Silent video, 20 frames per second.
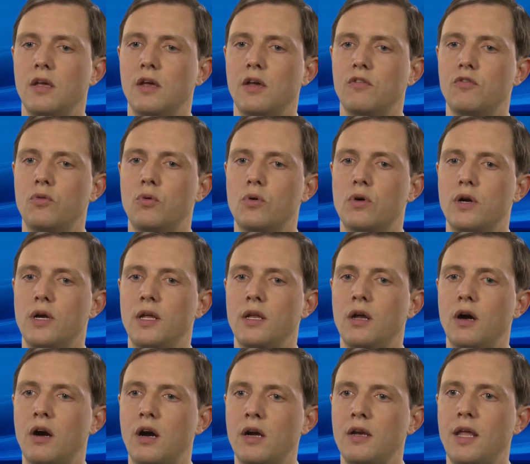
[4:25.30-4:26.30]
for an
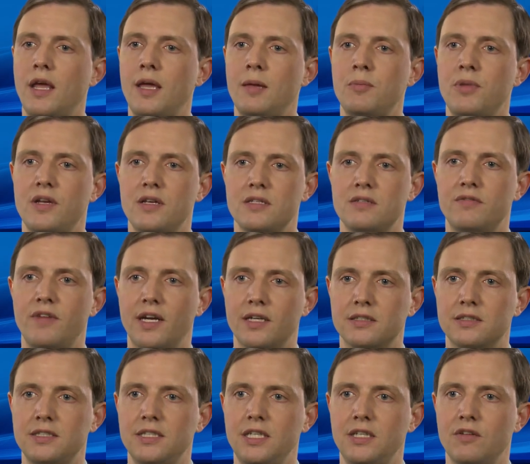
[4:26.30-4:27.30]
RNA-based
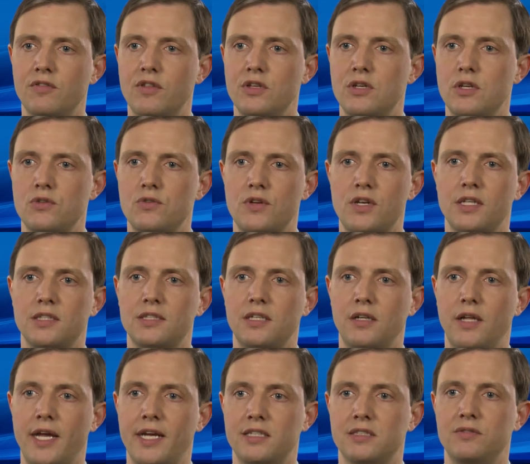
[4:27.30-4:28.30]
vaccine of the dendritic
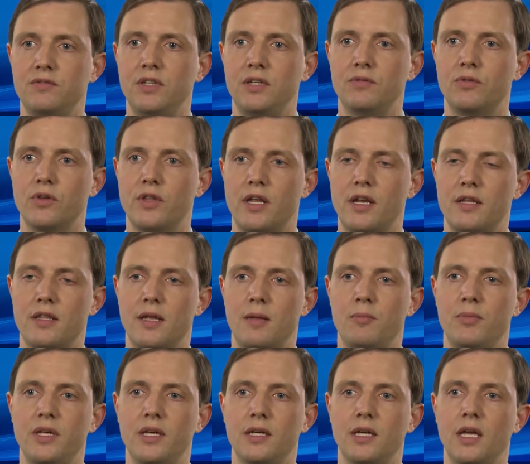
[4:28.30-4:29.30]
cell ex vivo that are then
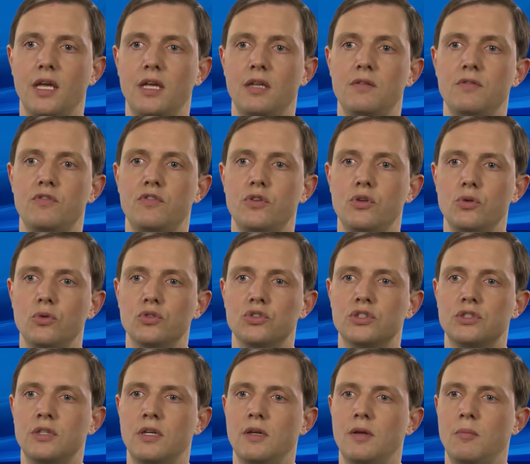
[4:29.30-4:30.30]
being
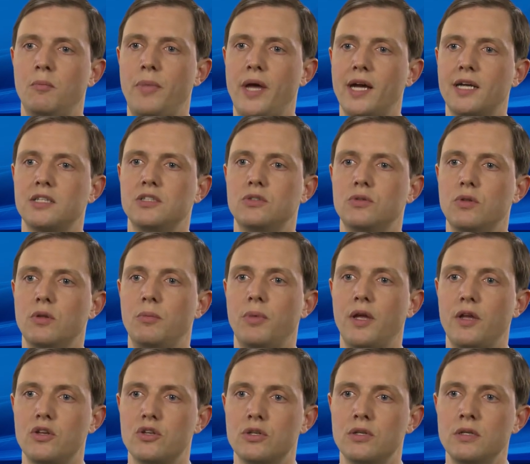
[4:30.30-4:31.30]
infused back into the
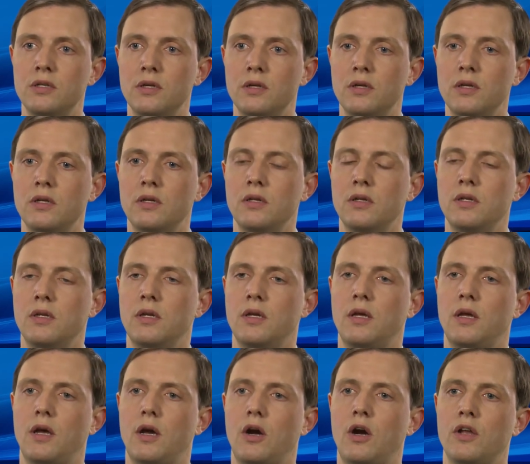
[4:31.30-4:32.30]
patient.
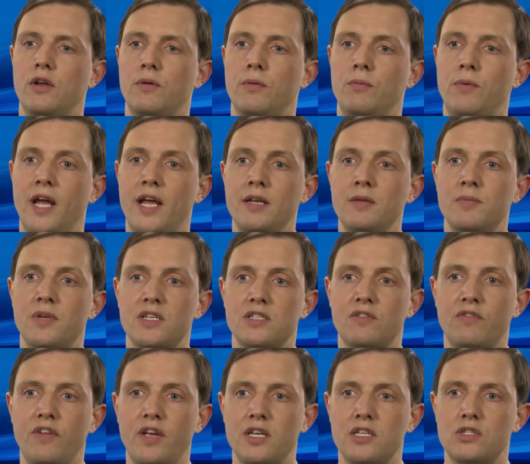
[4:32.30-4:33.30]
On a
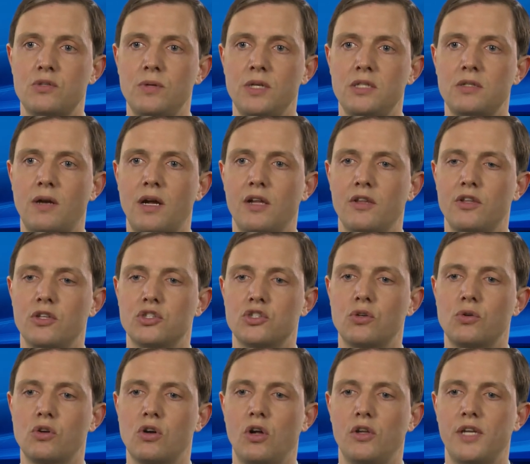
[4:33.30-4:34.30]
randomized phase three trial, the
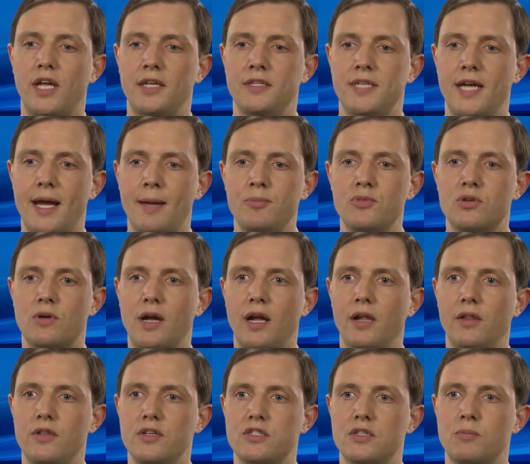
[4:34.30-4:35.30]
so-called ADAPT
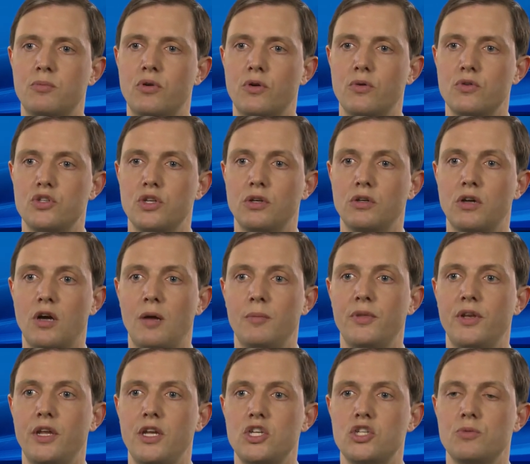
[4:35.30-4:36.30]
trial, this approach in
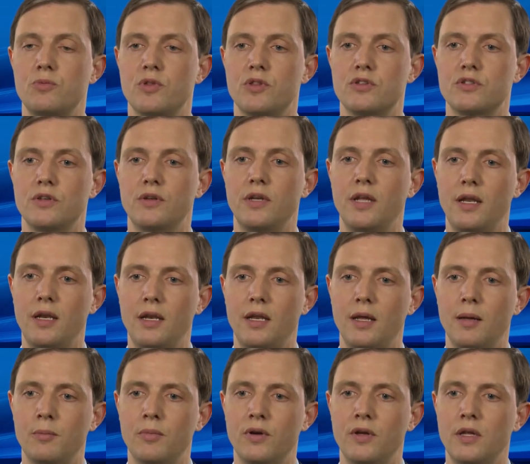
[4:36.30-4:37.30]
combination with
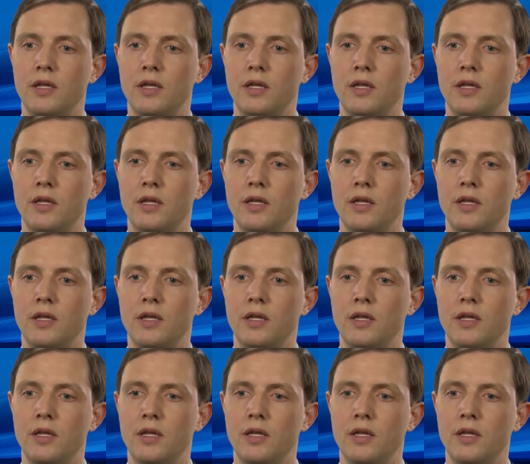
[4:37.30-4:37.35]
sunitinib